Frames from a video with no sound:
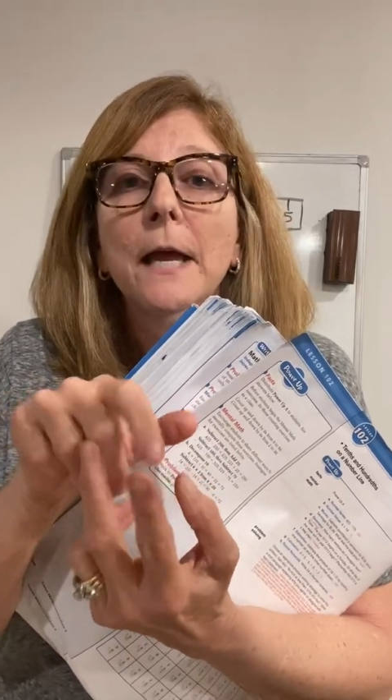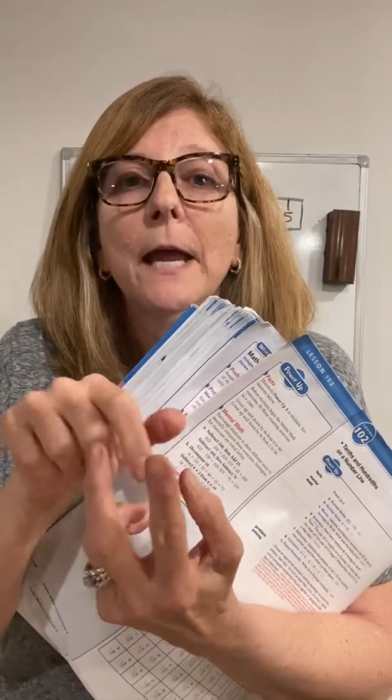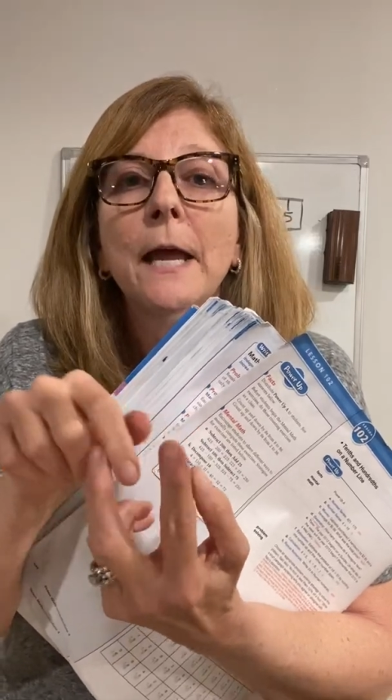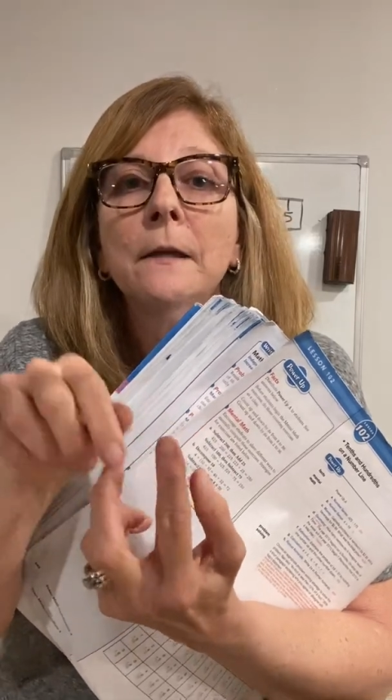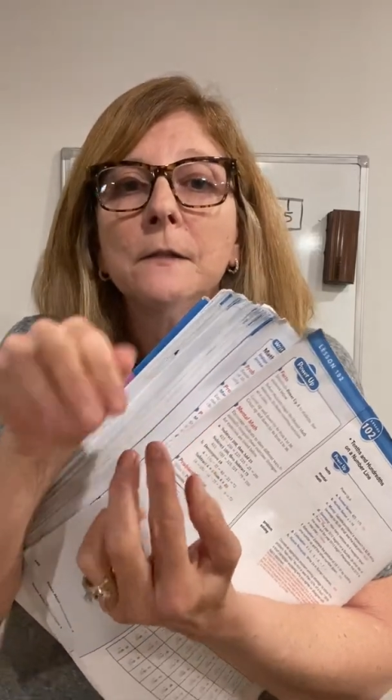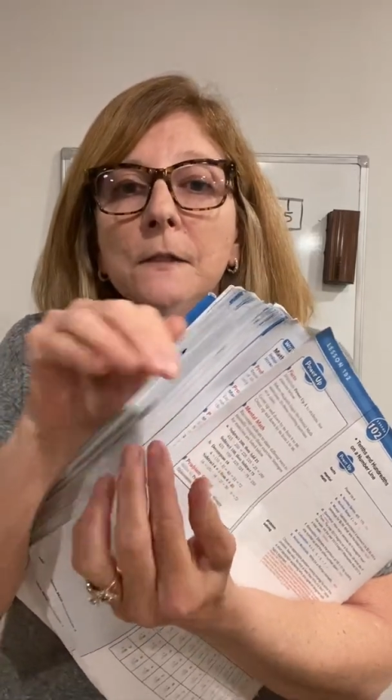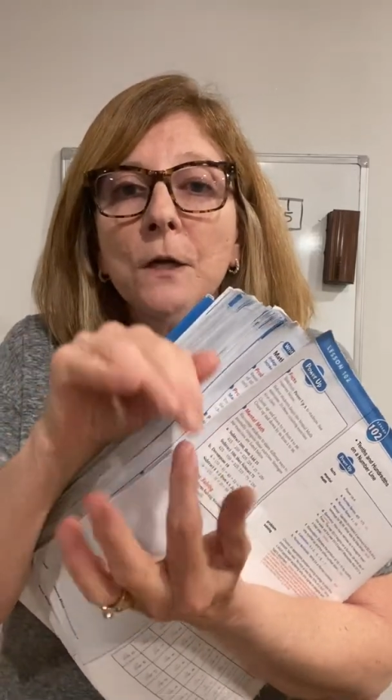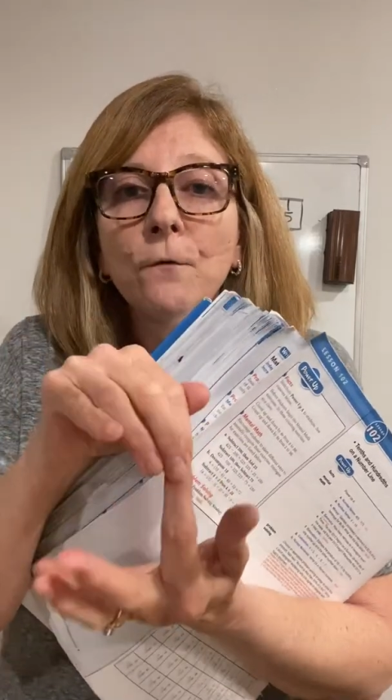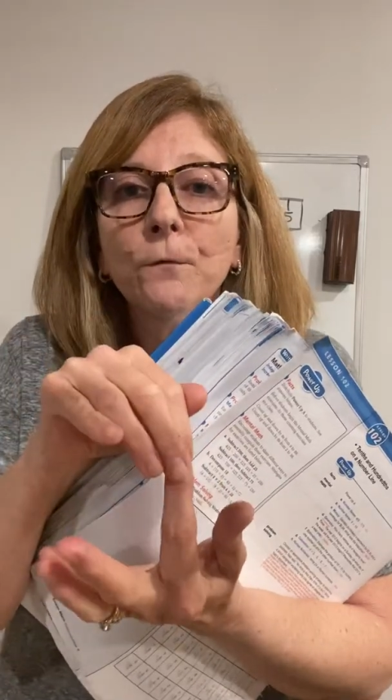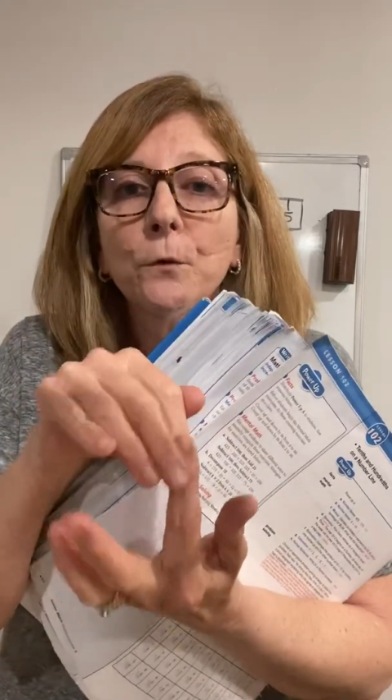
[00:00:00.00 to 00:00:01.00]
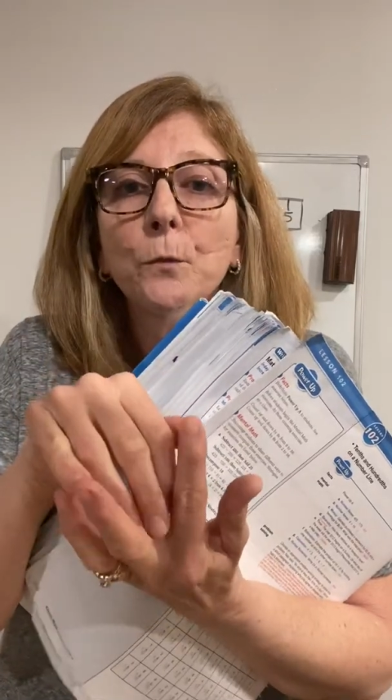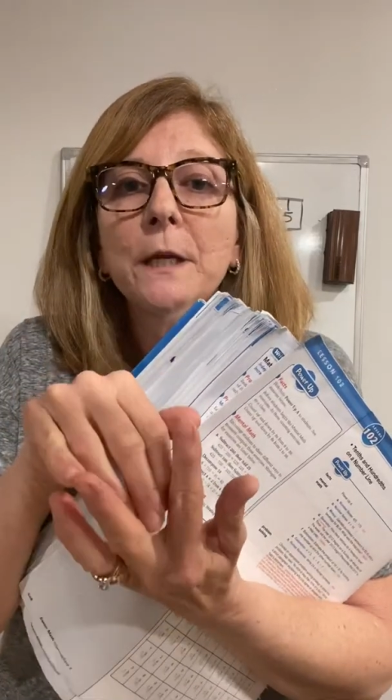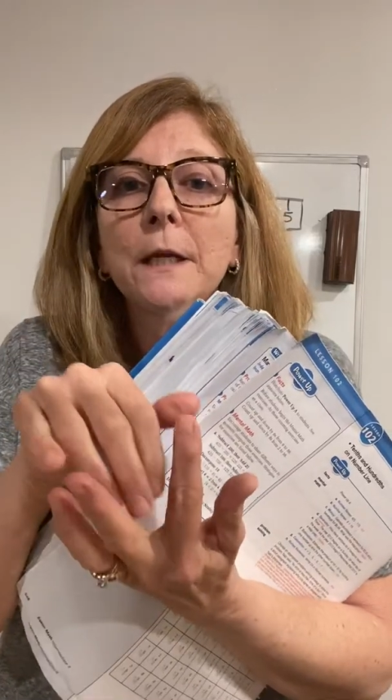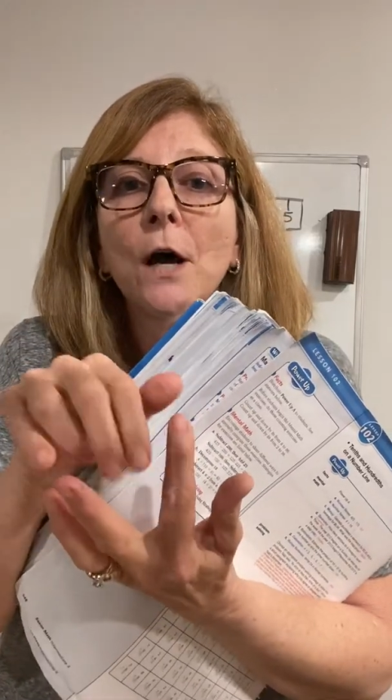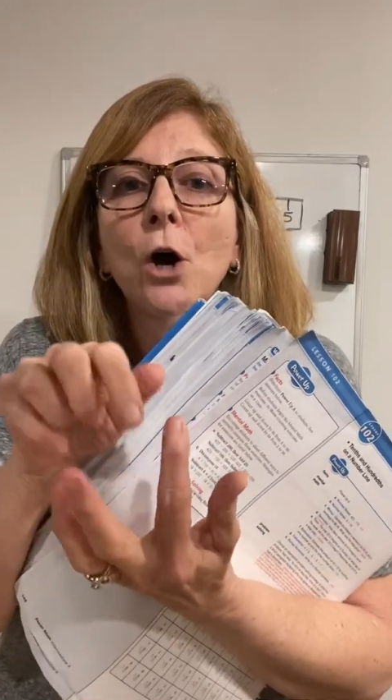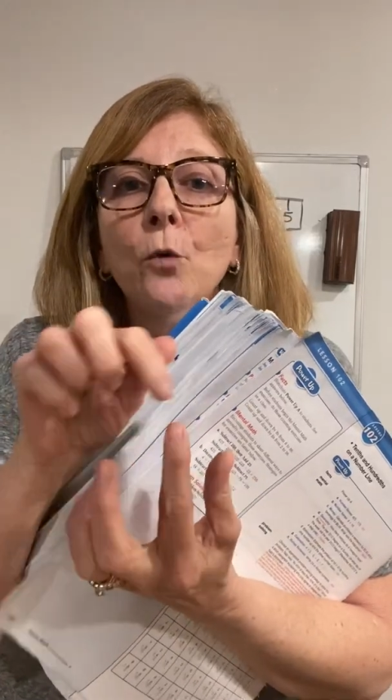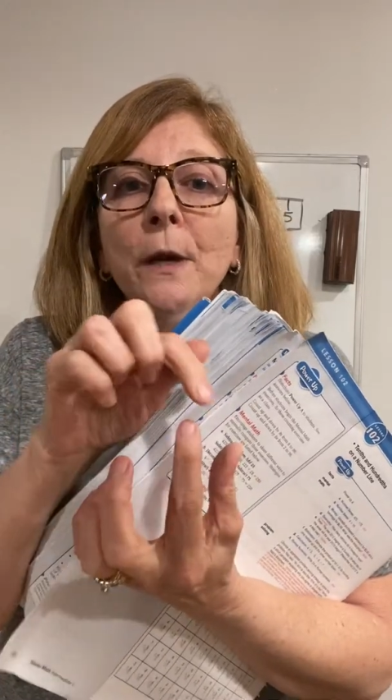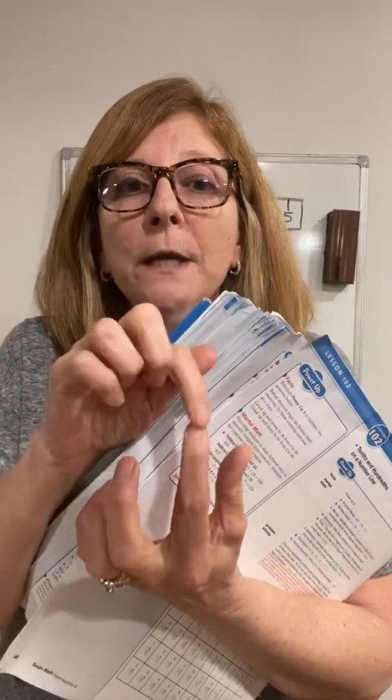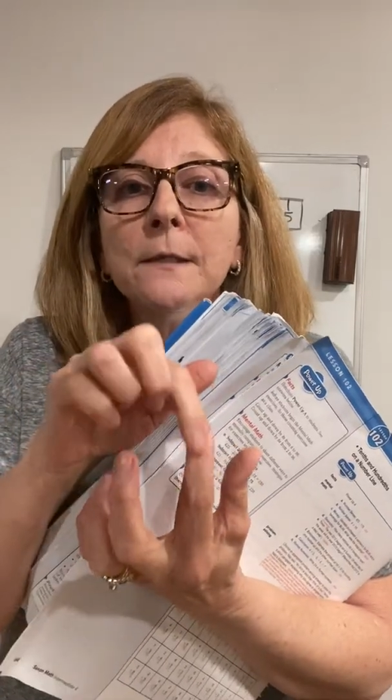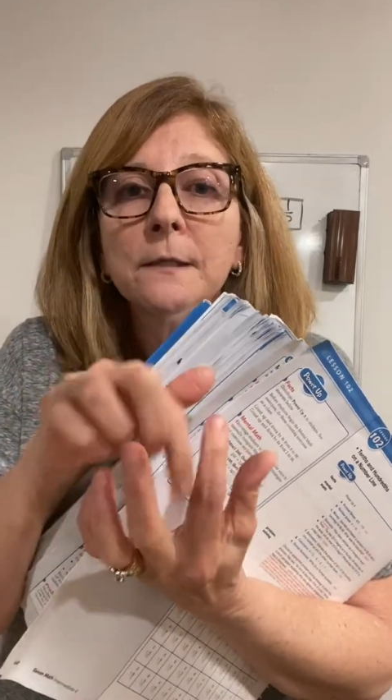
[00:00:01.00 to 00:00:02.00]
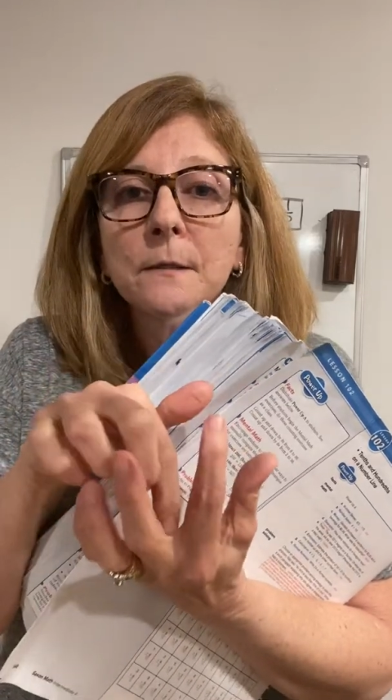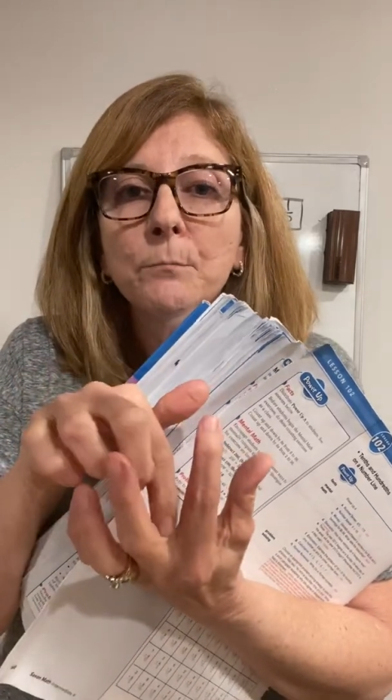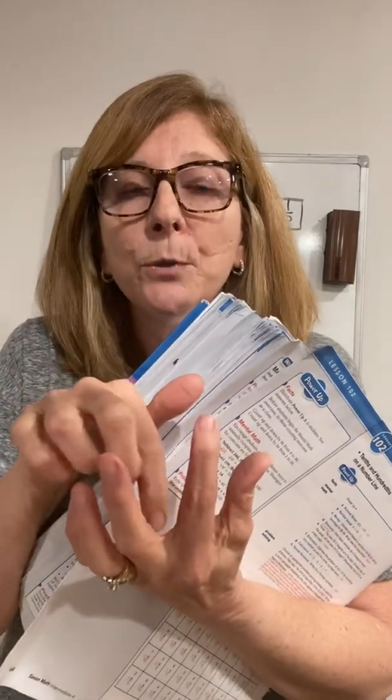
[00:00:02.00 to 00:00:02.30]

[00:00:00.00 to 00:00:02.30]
and so forth. We can always